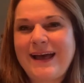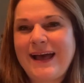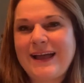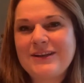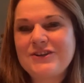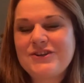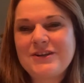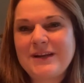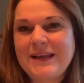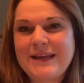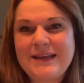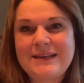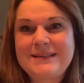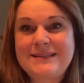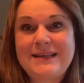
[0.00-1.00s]

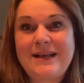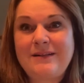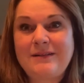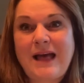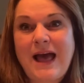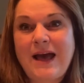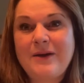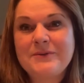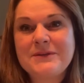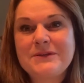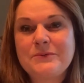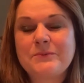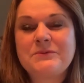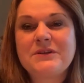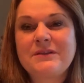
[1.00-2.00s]
actually sell
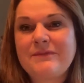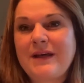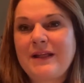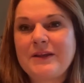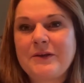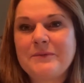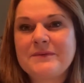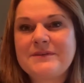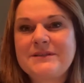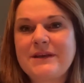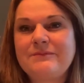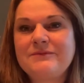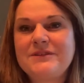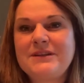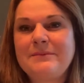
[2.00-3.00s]
houses up to the value of
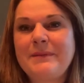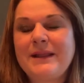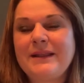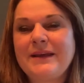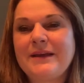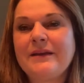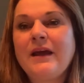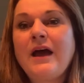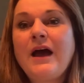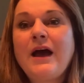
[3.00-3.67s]
70 million